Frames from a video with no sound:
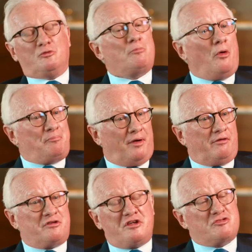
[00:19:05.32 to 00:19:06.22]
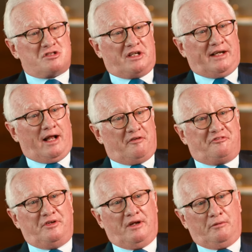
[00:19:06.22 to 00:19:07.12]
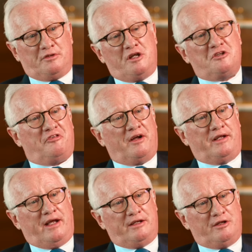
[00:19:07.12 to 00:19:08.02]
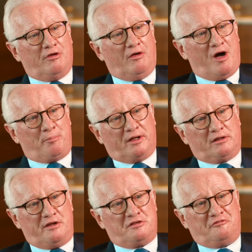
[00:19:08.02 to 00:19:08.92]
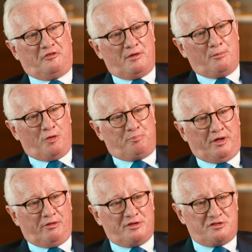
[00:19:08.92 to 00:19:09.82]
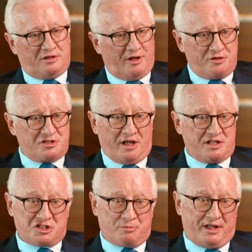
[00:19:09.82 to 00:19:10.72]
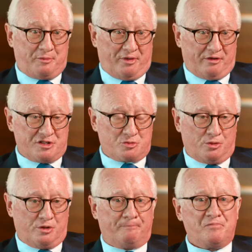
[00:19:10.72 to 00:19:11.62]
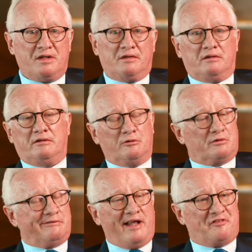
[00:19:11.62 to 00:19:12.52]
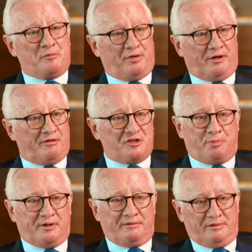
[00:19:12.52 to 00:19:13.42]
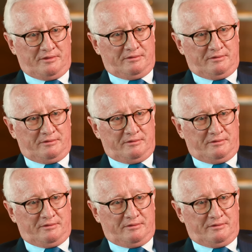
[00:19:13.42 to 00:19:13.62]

Look, my parents, interesting enough, you know, it's funny how you grow up. I classify my parents in those days, as many parents were, look, loving parents, but